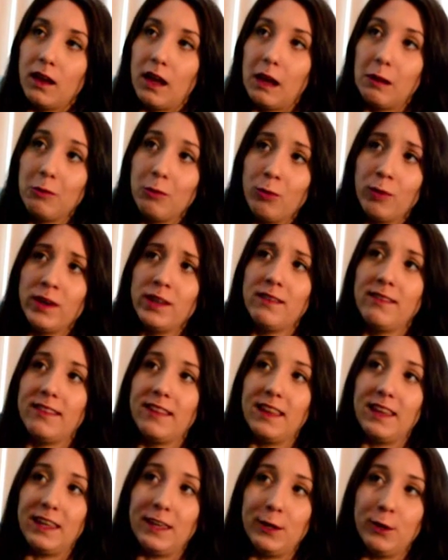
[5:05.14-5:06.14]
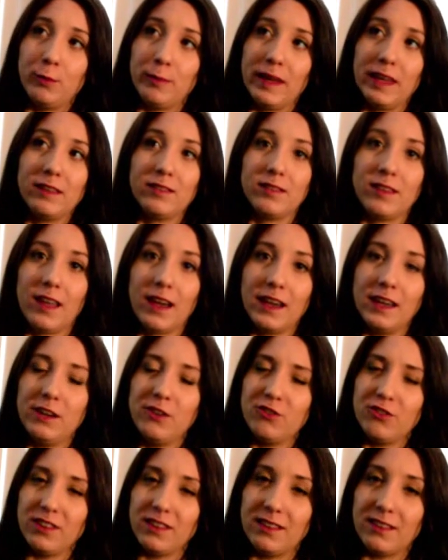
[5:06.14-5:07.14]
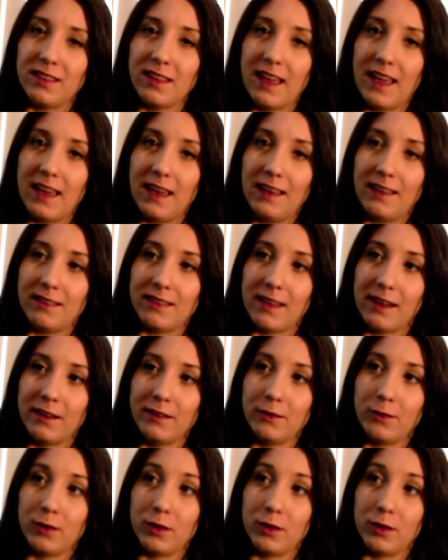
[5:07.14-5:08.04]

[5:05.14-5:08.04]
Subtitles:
going to say Human. I usually say Sound,